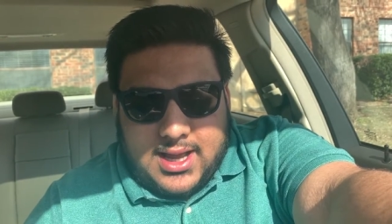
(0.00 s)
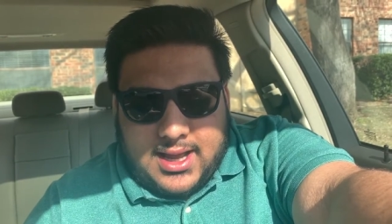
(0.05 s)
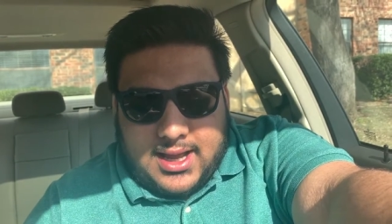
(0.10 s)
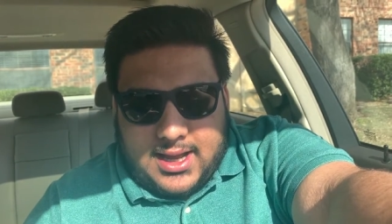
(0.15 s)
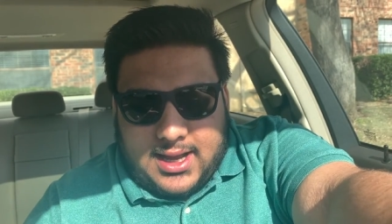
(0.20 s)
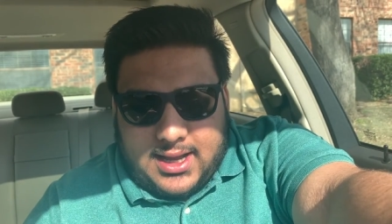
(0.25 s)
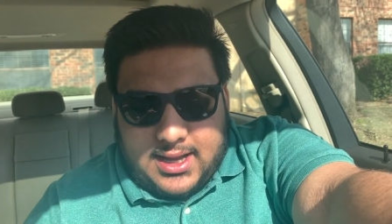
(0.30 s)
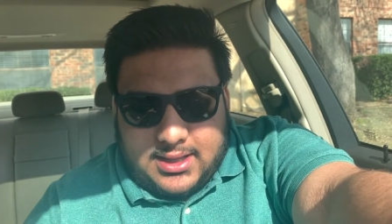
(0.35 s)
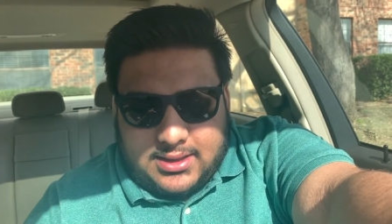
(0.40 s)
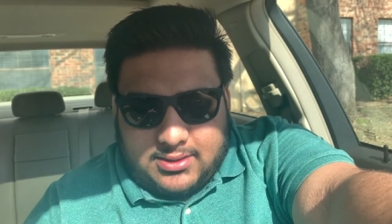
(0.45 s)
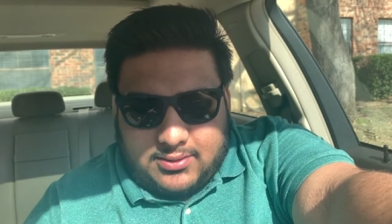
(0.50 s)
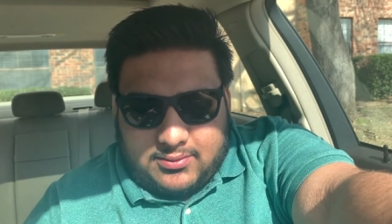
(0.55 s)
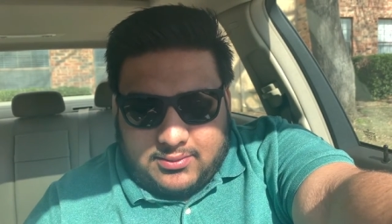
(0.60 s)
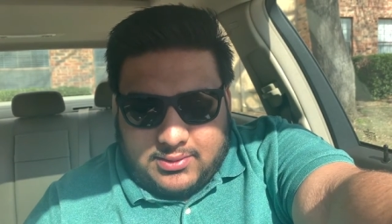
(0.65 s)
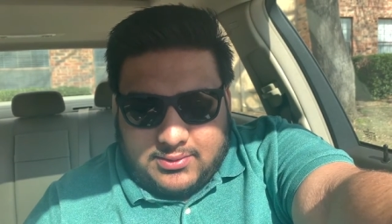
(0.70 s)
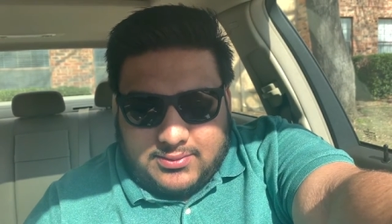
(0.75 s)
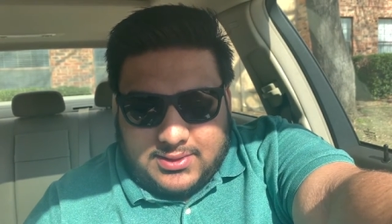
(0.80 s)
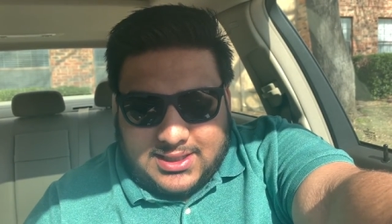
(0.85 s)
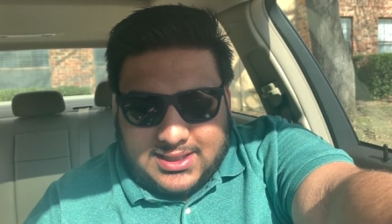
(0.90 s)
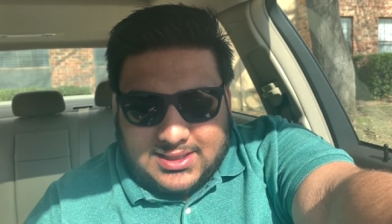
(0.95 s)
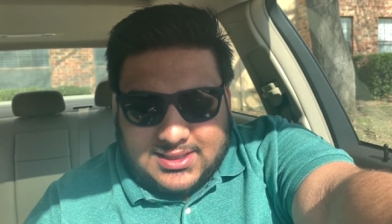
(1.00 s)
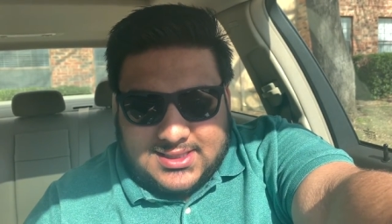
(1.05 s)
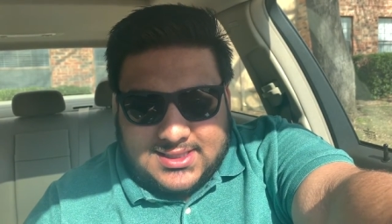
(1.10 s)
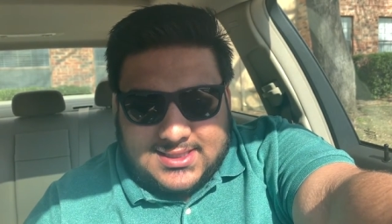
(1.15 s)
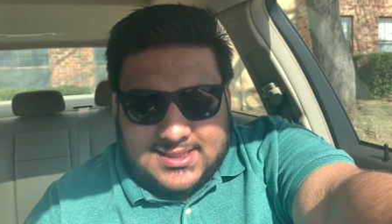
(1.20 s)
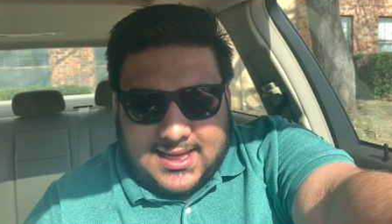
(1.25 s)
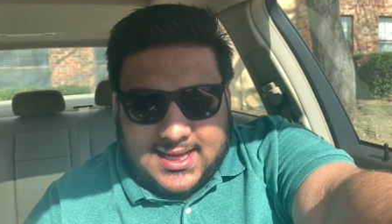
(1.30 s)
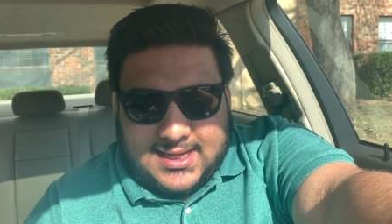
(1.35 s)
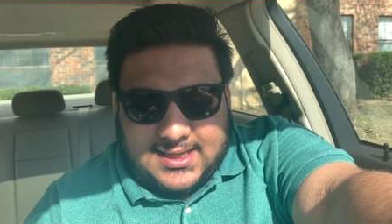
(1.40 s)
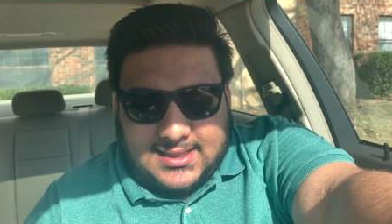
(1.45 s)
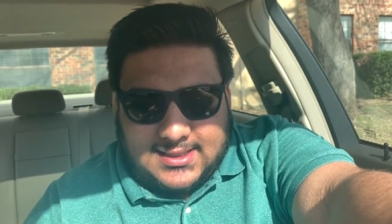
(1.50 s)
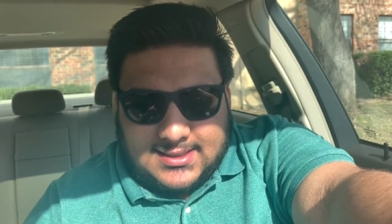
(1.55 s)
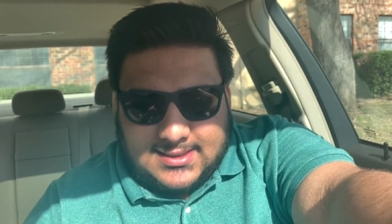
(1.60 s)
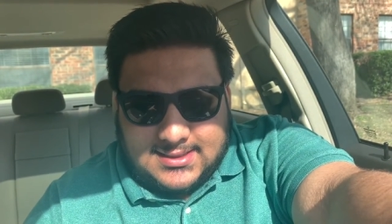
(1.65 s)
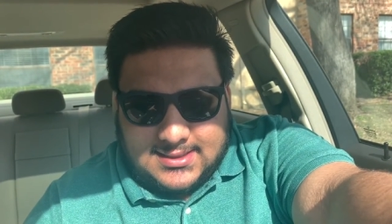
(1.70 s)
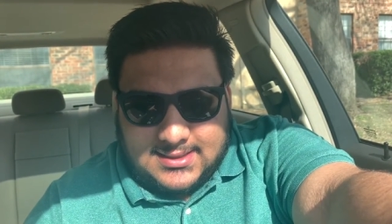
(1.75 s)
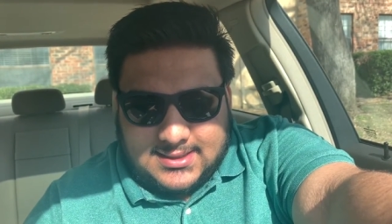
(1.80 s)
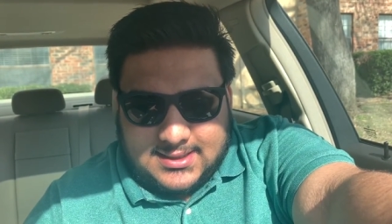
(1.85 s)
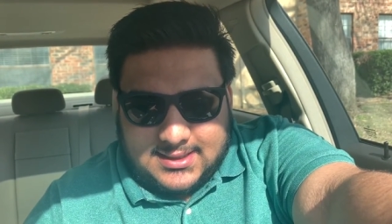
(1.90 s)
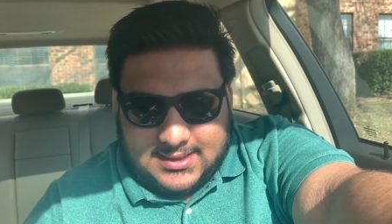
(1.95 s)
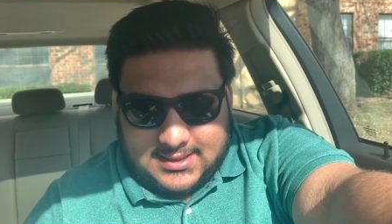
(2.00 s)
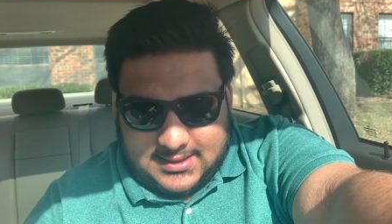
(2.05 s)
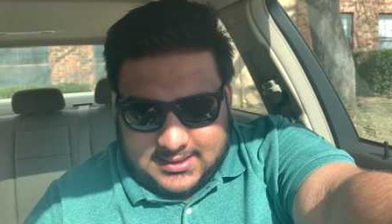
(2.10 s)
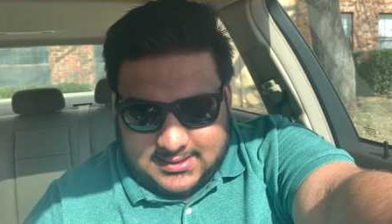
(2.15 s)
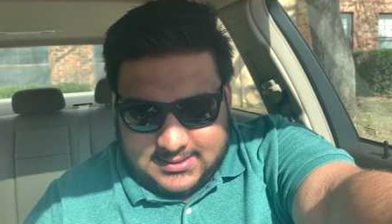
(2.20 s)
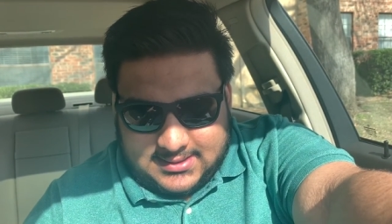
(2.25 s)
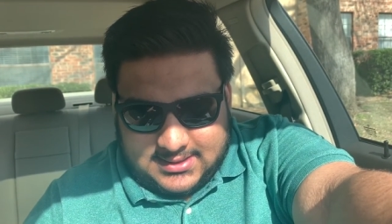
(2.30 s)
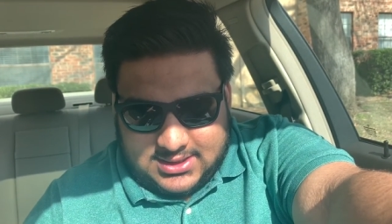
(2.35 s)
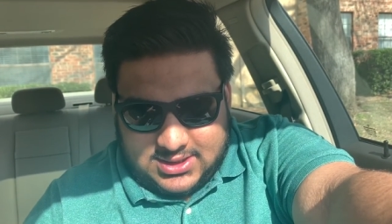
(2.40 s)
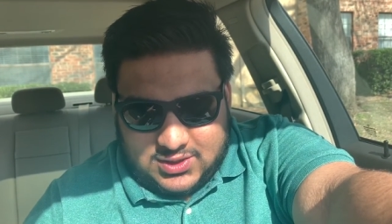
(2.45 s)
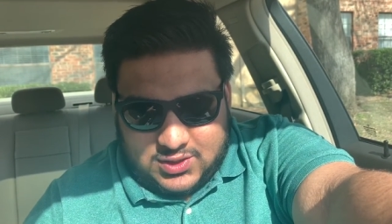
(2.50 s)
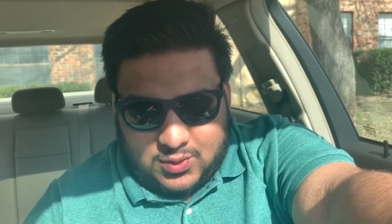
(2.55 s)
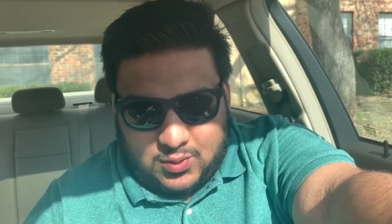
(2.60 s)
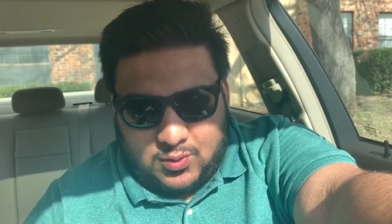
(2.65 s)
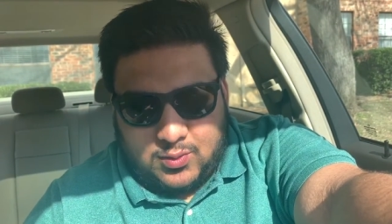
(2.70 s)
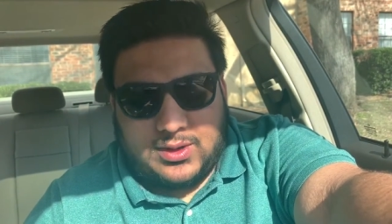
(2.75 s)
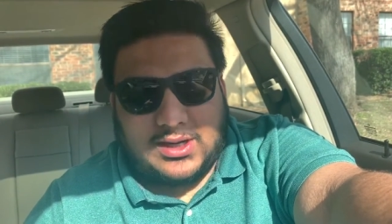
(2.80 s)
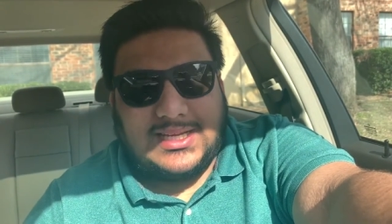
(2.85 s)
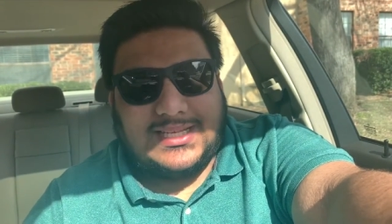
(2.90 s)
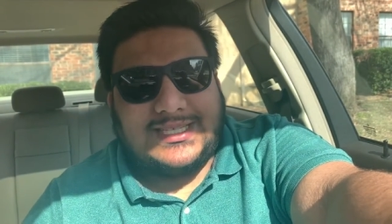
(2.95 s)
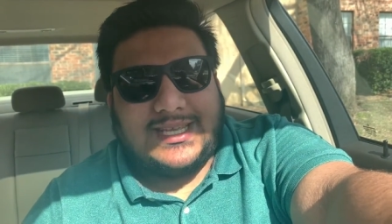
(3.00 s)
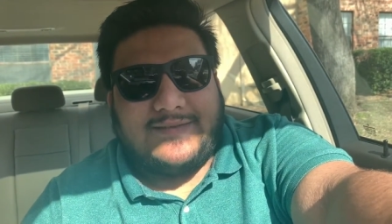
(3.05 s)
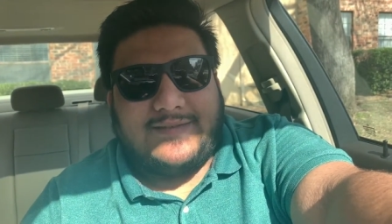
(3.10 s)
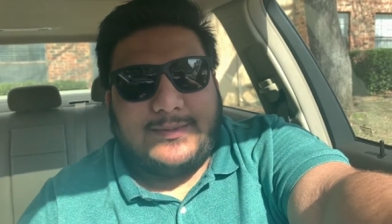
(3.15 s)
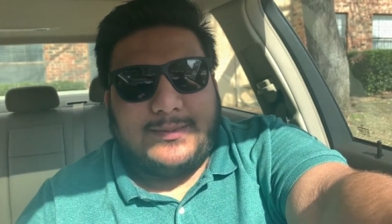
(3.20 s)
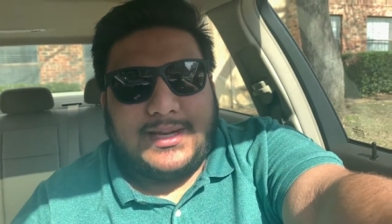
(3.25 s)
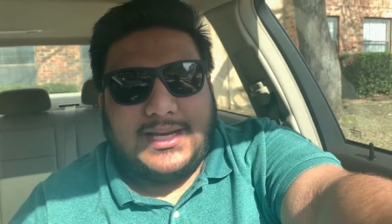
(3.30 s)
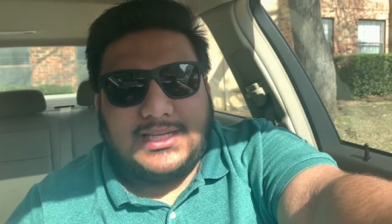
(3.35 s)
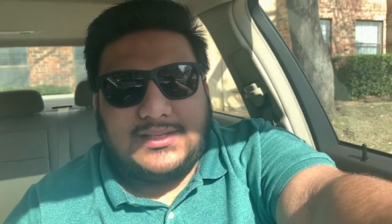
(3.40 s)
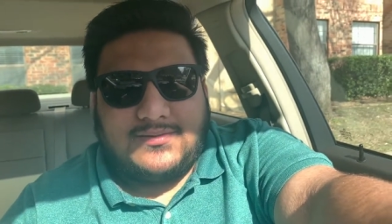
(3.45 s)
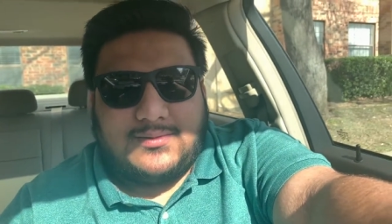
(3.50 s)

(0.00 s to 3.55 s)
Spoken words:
the route is set. It is 27 minutes